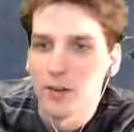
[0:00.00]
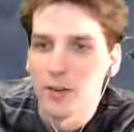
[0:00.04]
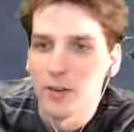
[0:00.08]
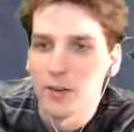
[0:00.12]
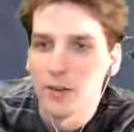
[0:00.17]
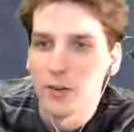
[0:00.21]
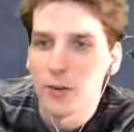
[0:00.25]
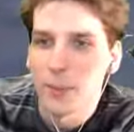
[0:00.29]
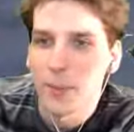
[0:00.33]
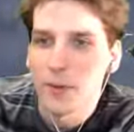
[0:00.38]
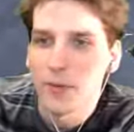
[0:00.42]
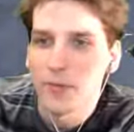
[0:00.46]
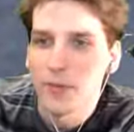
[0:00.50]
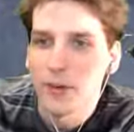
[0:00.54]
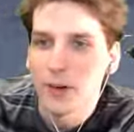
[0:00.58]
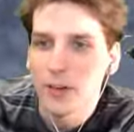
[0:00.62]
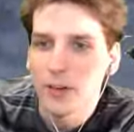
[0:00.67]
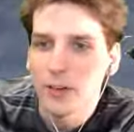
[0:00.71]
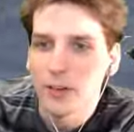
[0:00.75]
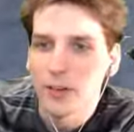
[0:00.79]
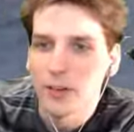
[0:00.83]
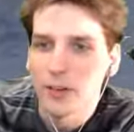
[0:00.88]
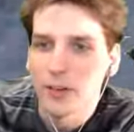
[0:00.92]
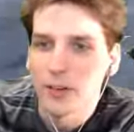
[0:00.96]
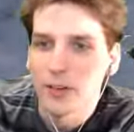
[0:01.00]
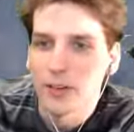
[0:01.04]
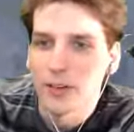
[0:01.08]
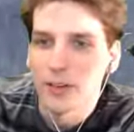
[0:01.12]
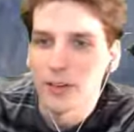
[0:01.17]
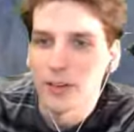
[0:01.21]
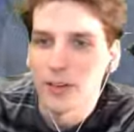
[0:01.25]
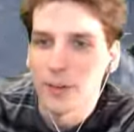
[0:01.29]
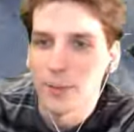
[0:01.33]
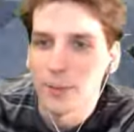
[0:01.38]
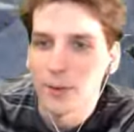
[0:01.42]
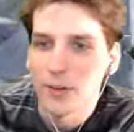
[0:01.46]
Dude, am I fucked?
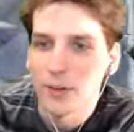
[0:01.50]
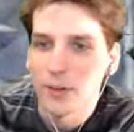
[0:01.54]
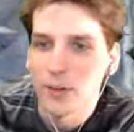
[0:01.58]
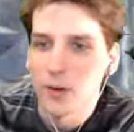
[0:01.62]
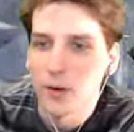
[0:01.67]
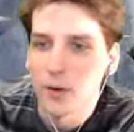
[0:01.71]
Am I just?